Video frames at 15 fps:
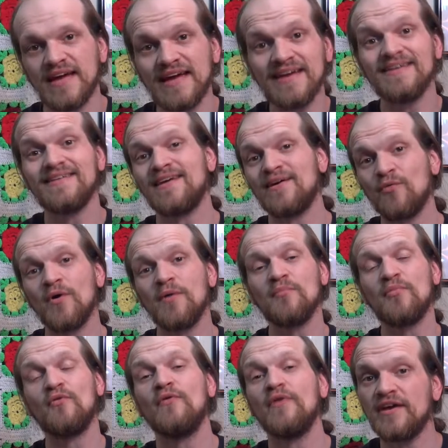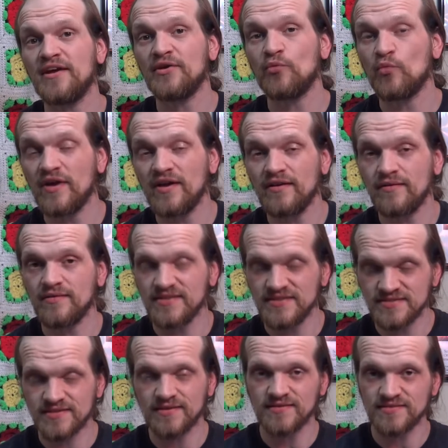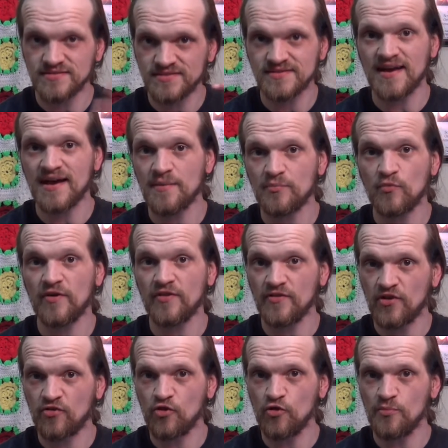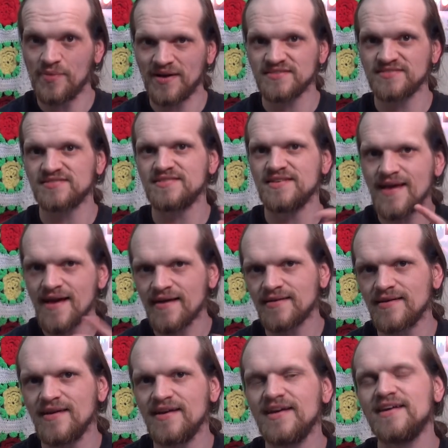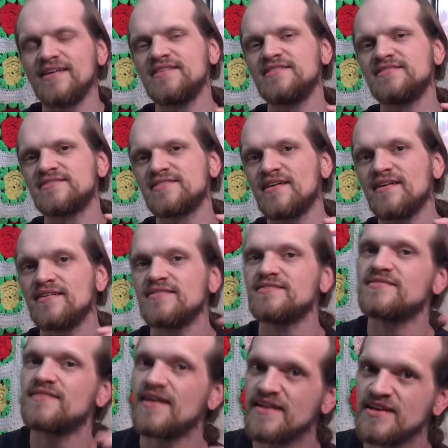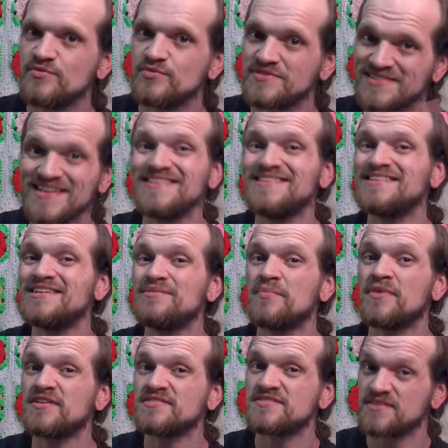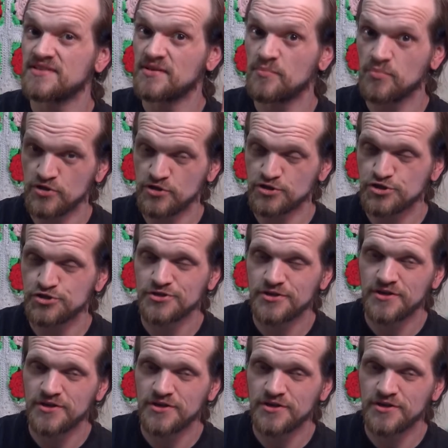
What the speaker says: And at one point, when he's gonna snap one of the Klopek's neck, he says that he was 18 months in the bush.